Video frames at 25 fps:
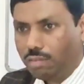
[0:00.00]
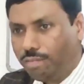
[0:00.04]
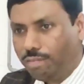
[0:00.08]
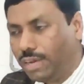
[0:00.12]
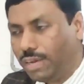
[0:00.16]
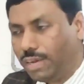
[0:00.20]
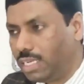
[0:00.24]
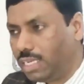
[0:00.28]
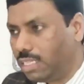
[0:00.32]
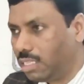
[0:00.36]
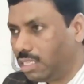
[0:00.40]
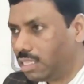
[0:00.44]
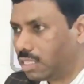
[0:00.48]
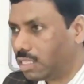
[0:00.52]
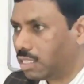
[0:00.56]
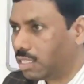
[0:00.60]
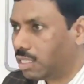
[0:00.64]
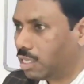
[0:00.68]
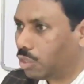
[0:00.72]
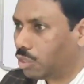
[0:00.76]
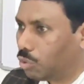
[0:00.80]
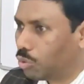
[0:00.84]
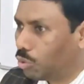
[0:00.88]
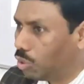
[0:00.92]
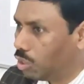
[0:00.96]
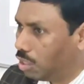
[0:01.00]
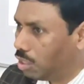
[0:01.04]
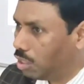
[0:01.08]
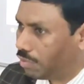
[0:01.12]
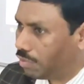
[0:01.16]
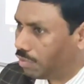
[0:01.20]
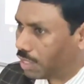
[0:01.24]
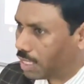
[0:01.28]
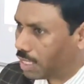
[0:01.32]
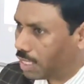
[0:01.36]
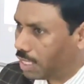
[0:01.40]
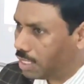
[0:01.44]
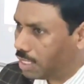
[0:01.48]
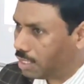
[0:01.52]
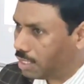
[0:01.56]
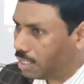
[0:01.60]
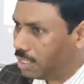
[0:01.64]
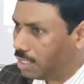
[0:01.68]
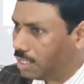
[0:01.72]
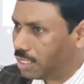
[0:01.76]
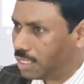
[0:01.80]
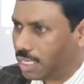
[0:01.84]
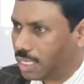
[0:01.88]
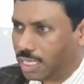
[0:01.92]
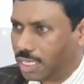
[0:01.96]
when the
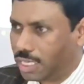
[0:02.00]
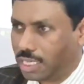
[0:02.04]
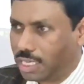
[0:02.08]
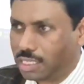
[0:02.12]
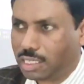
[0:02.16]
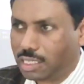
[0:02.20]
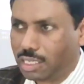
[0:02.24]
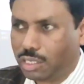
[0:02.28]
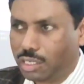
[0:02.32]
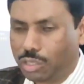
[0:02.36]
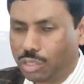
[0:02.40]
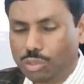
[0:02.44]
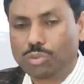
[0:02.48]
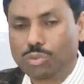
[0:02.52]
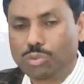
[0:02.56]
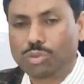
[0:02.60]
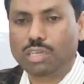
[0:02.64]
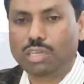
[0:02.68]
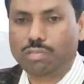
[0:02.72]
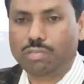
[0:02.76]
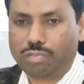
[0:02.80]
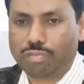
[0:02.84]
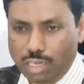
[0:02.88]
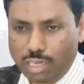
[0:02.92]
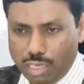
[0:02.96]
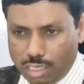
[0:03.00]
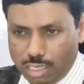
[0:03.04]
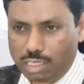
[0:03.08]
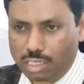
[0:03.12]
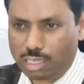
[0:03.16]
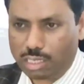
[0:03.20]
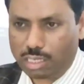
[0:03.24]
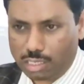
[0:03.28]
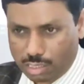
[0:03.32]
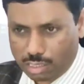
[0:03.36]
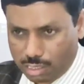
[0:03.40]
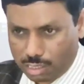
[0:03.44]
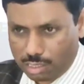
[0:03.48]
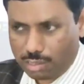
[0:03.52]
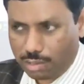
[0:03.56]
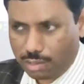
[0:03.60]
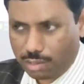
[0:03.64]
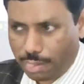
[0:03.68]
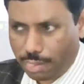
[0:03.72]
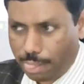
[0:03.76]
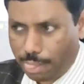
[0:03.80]
tonification, sedation, two different things.